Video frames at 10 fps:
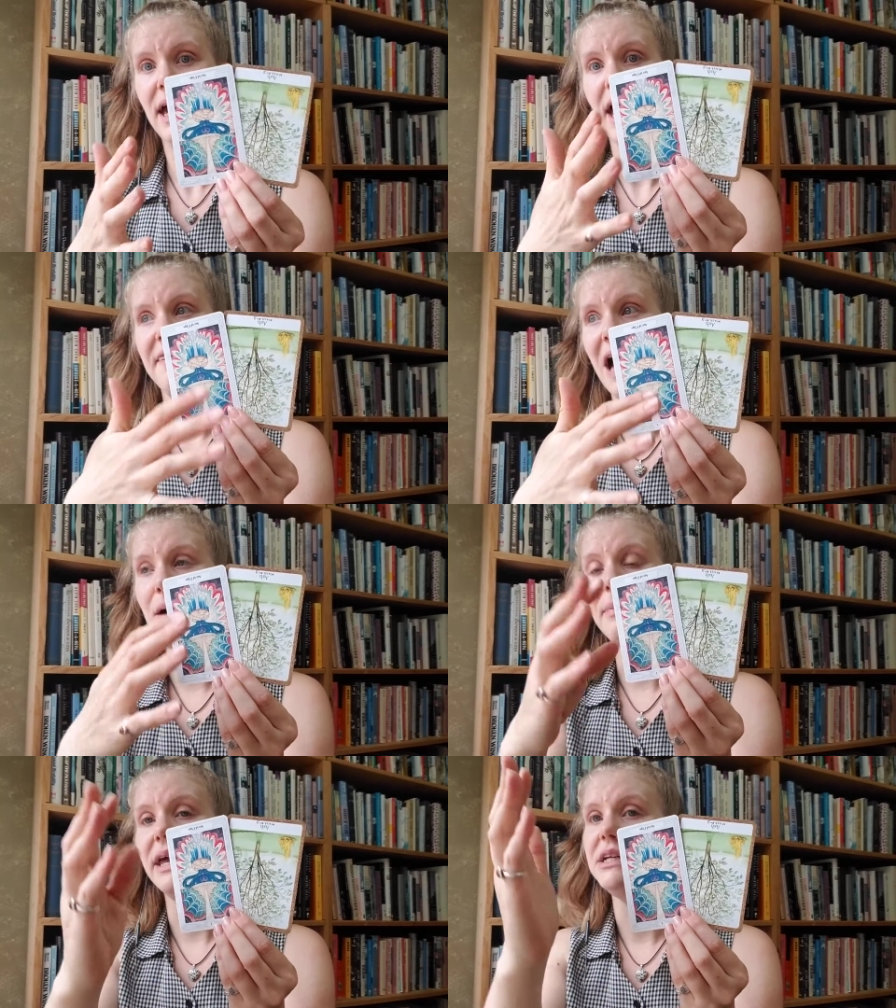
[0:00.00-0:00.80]
And
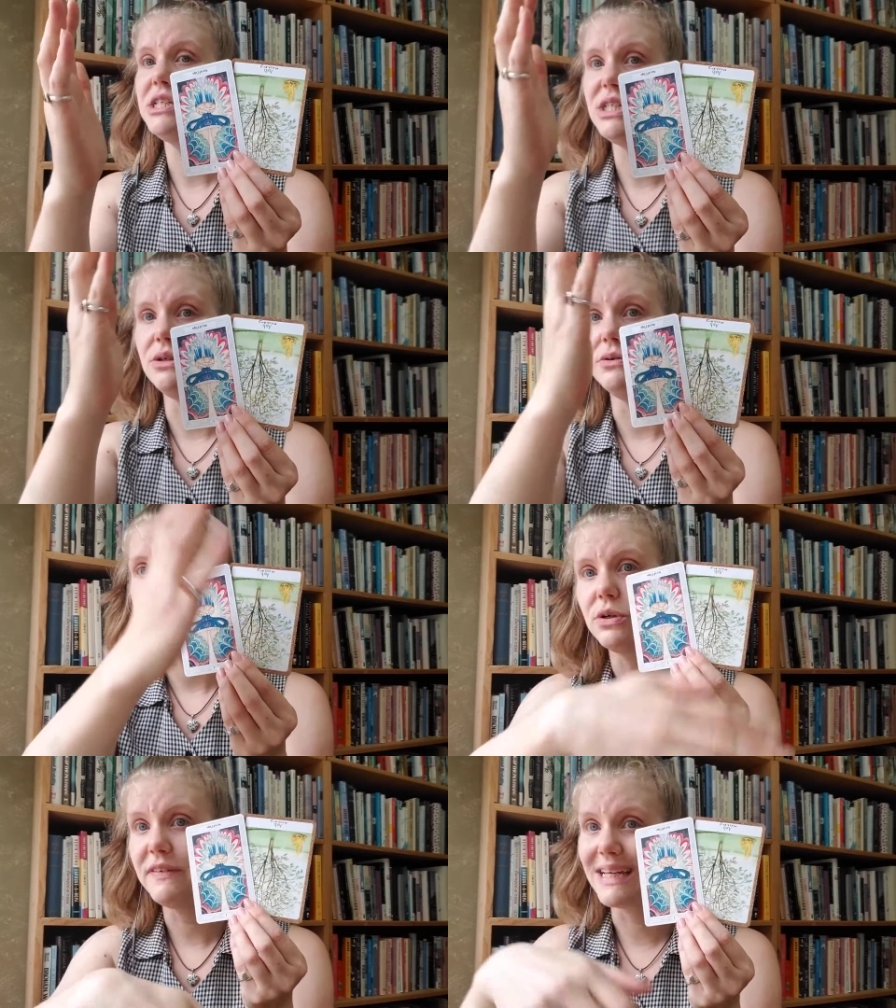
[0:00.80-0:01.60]
that managed to
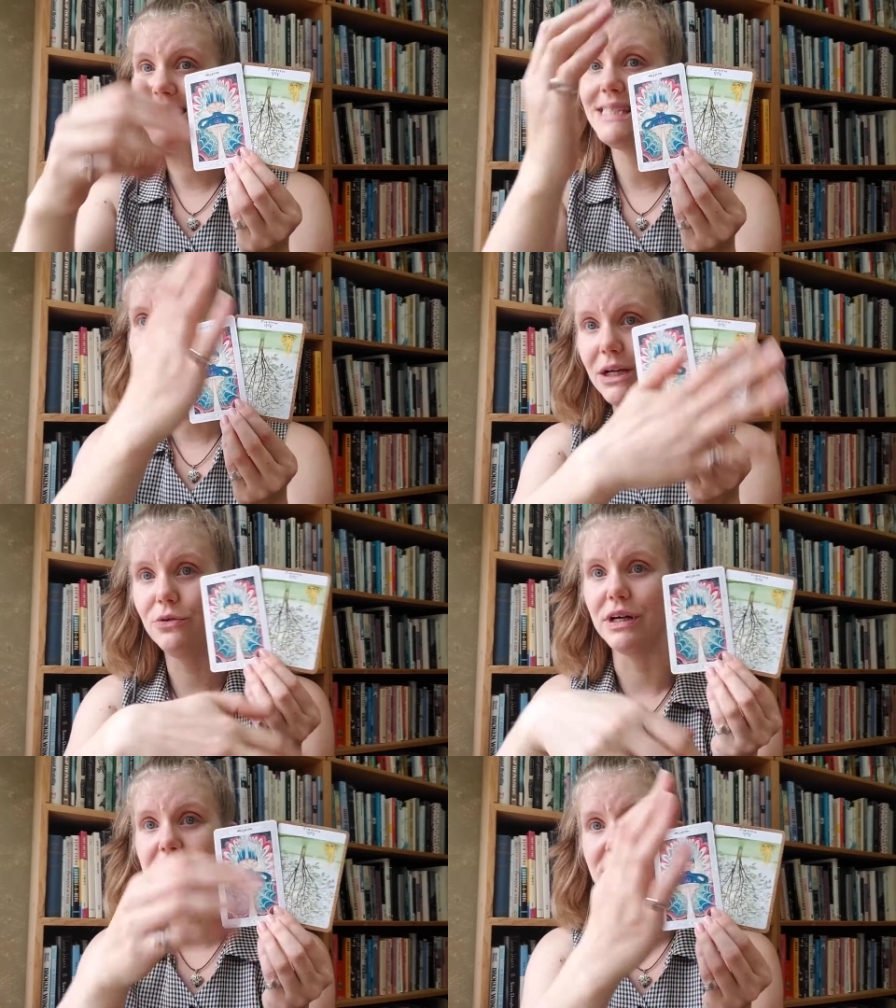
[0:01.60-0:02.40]
sort of
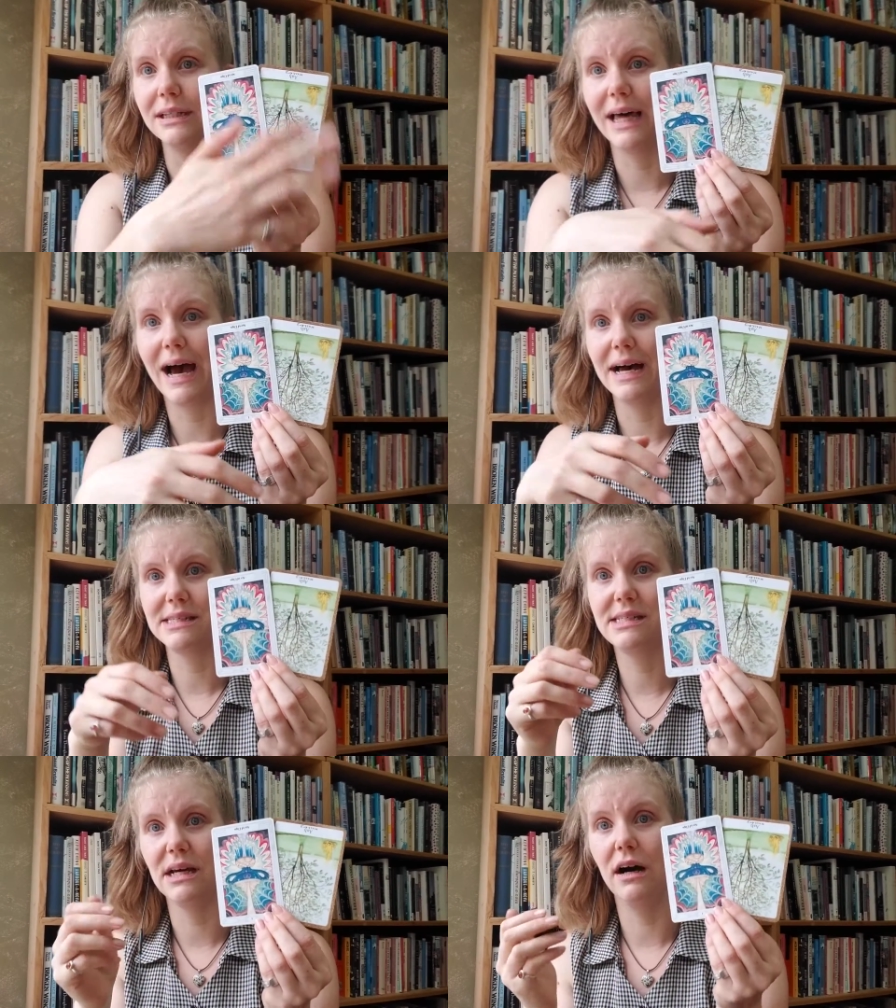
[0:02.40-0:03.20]
extinguish the
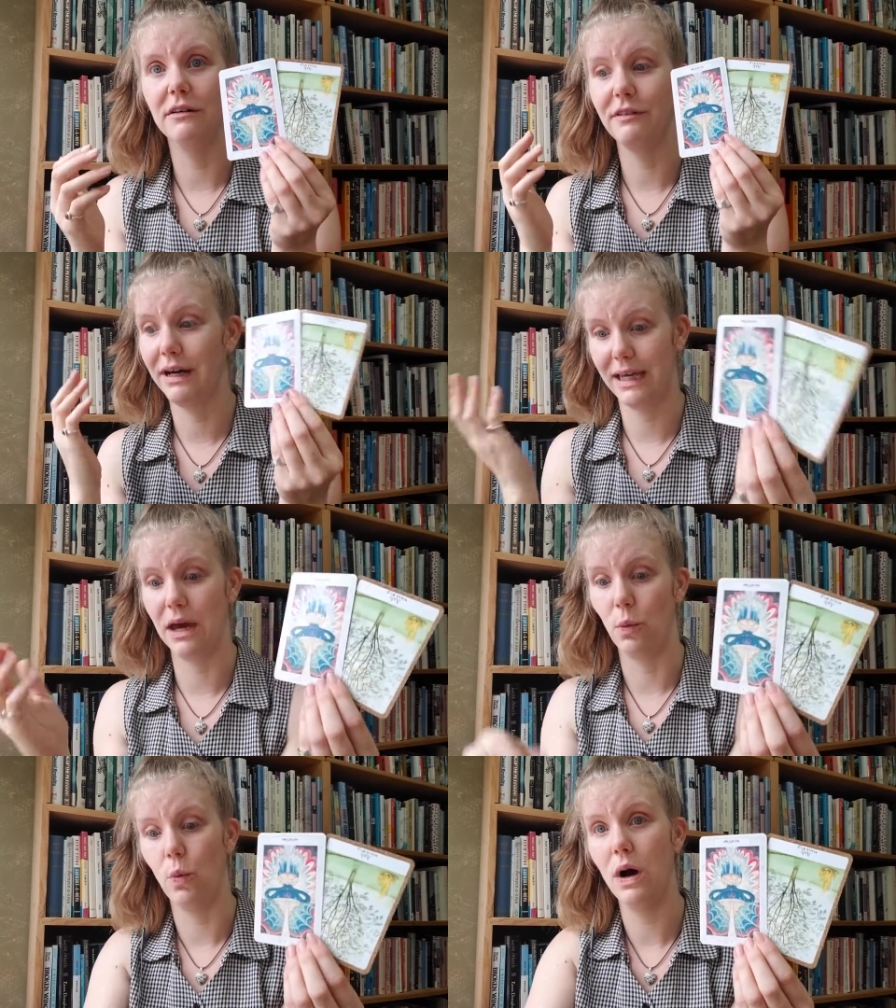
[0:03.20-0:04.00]
last of,
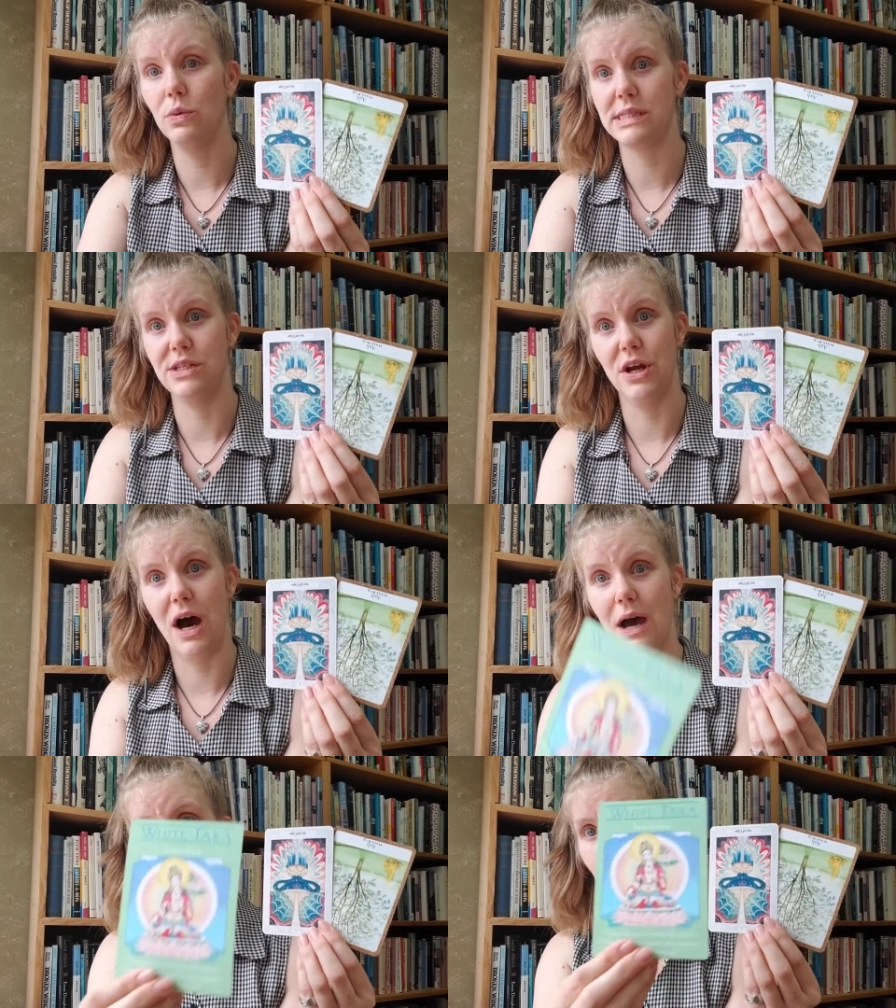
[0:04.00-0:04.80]
again, what was
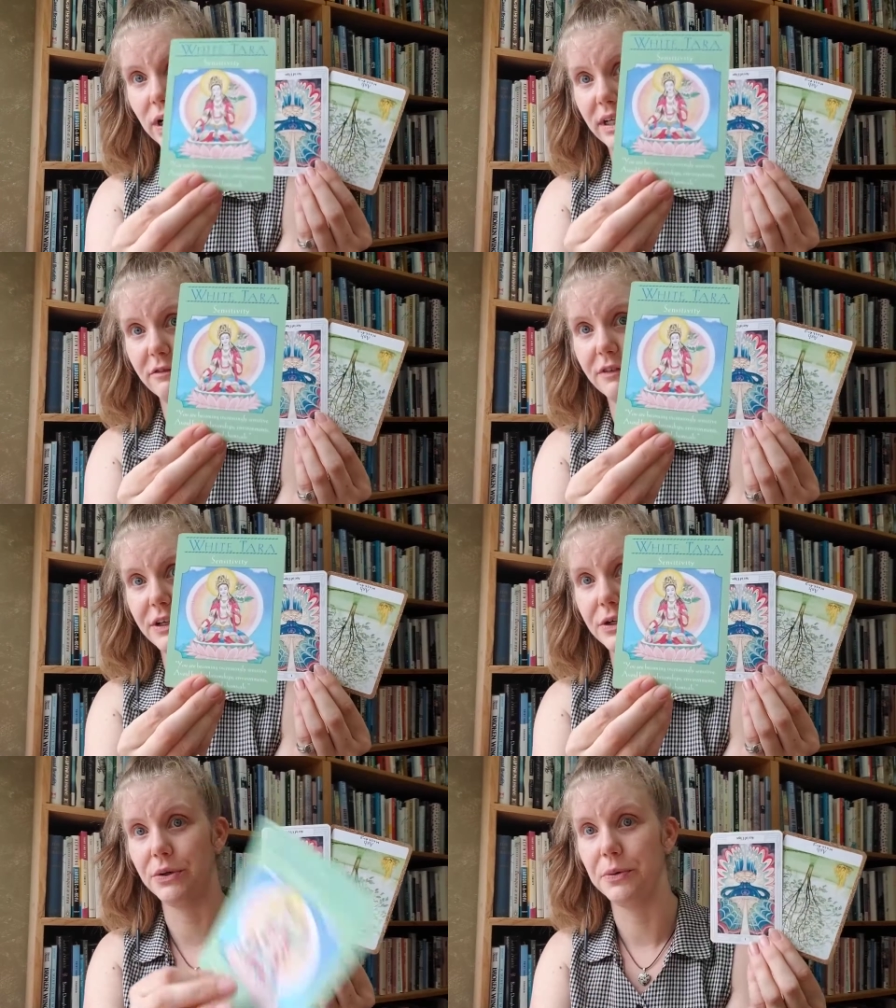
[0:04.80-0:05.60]
not working for you.